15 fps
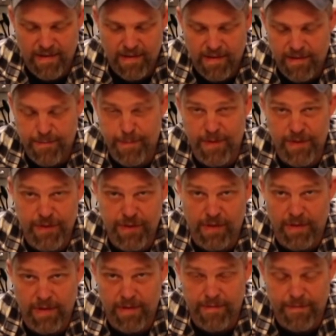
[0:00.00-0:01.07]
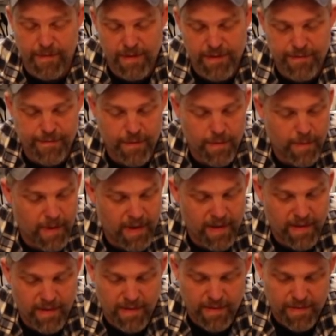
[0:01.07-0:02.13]
It's been chilling in the fridge for a
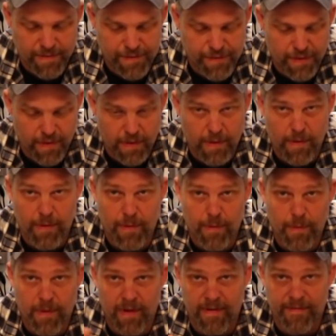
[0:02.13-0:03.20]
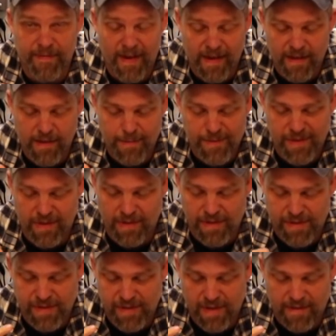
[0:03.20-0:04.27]
while, so we're going to vacuum seal
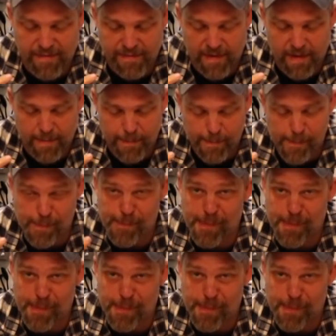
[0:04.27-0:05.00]
this stuff up,